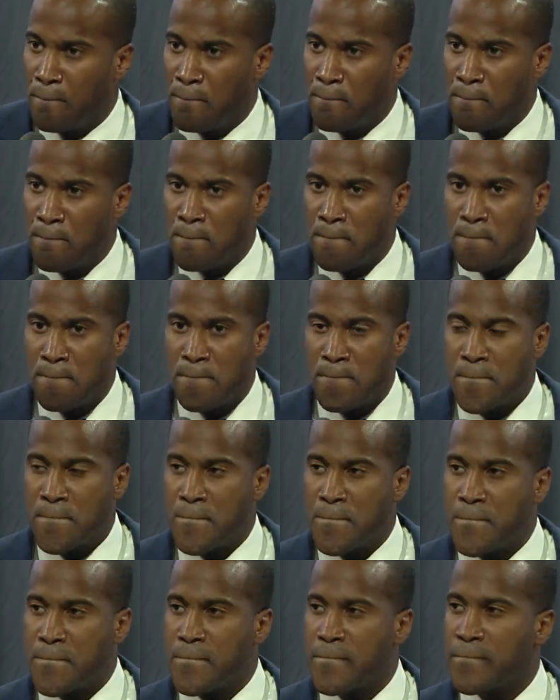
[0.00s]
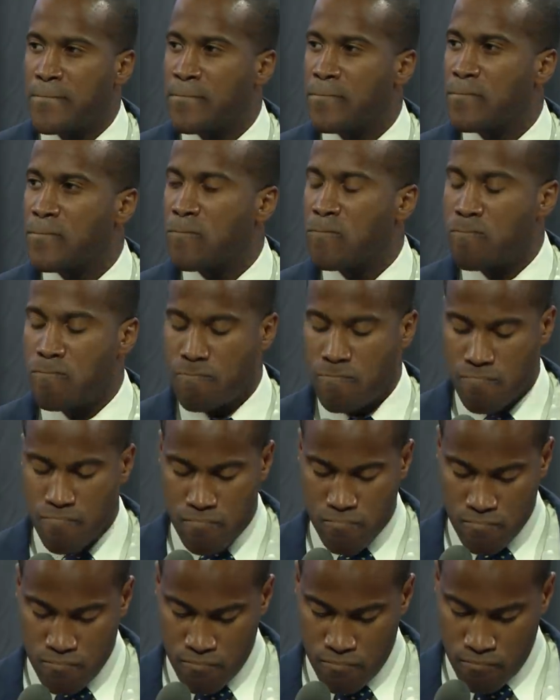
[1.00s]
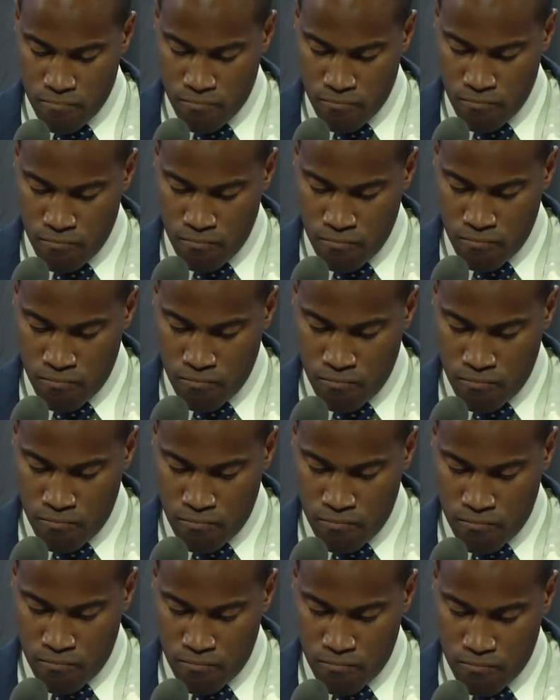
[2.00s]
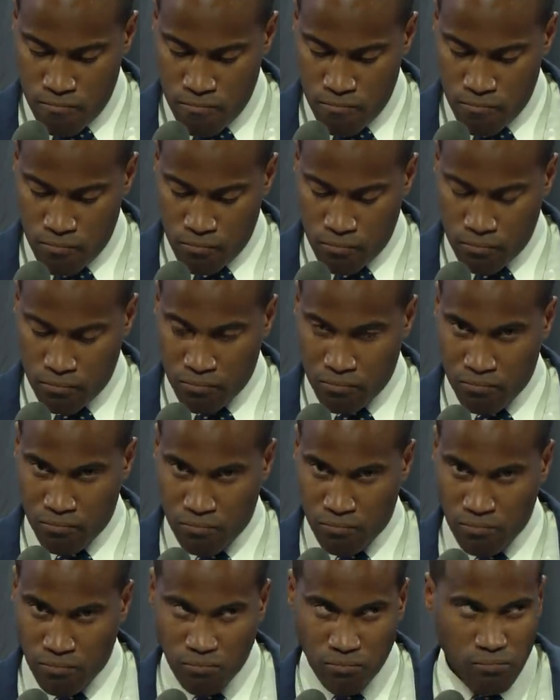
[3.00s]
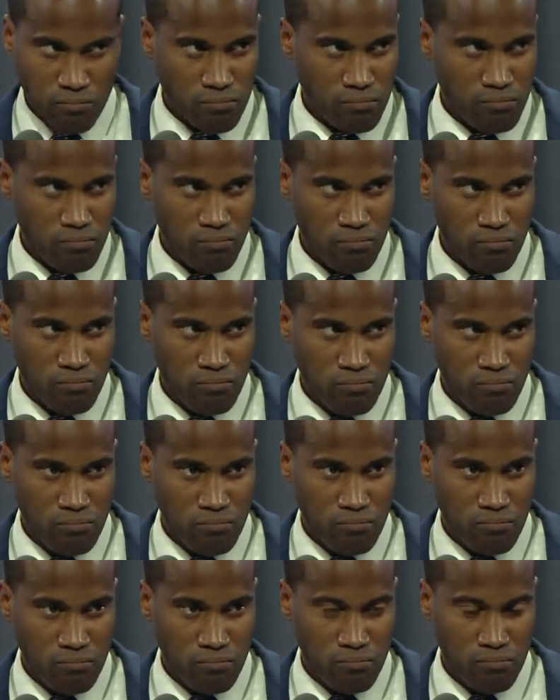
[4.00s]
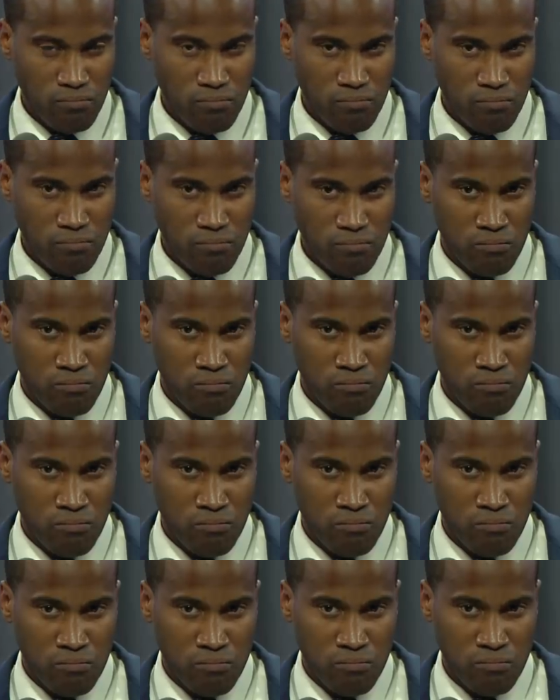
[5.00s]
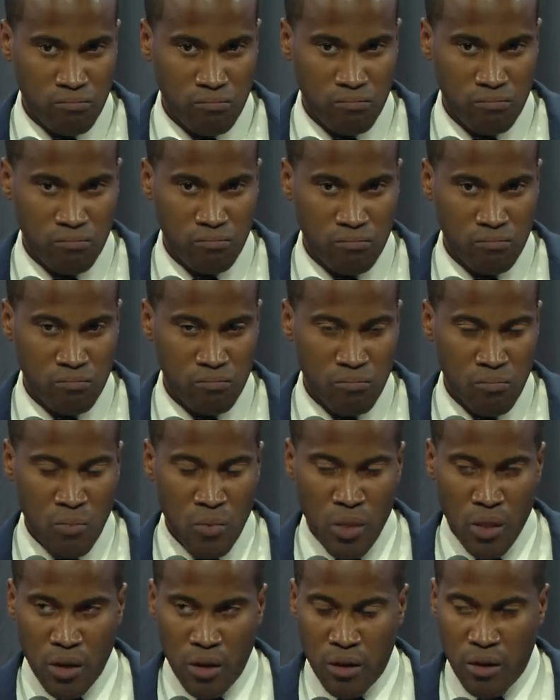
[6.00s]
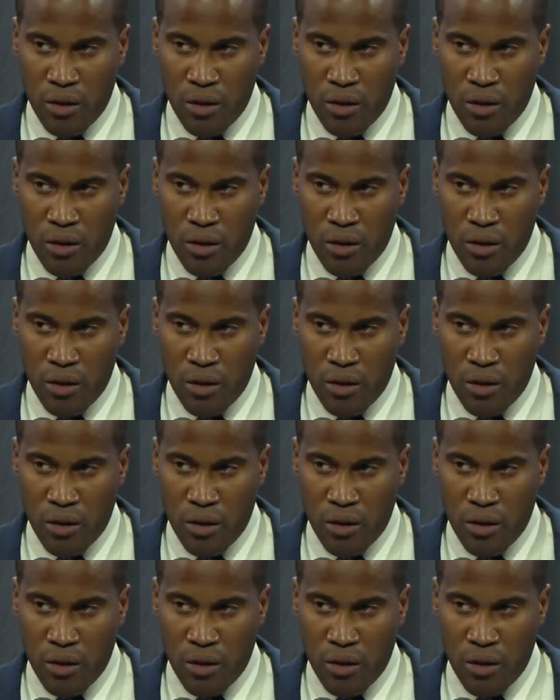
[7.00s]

(no one is talking)